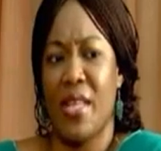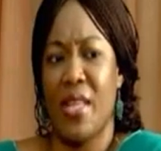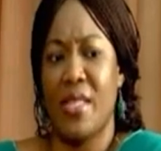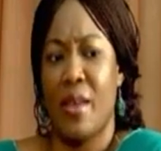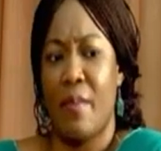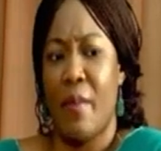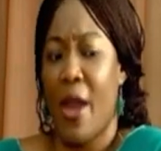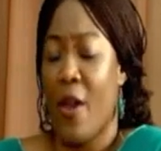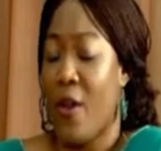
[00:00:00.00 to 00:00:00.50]

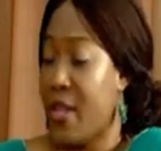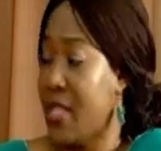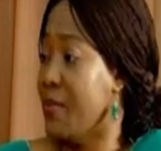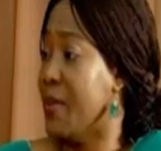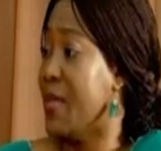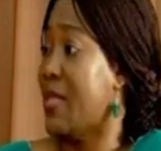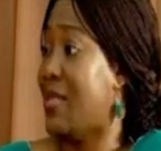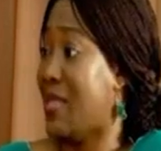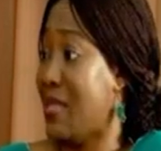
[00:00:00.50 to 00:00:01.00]
Let's say my
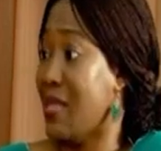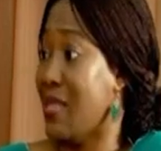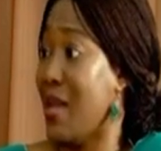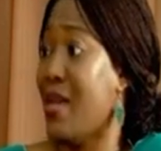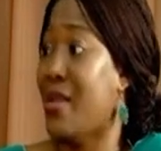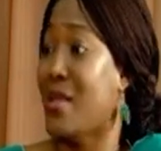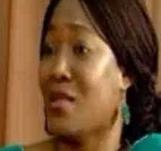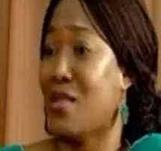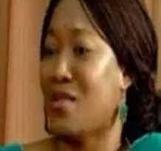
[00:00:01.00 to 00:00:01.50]
husband's
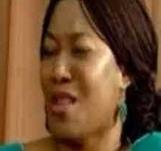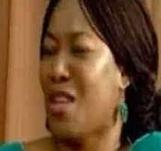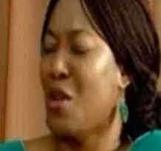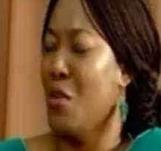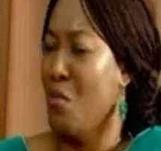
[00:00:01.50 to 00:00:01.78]
sister is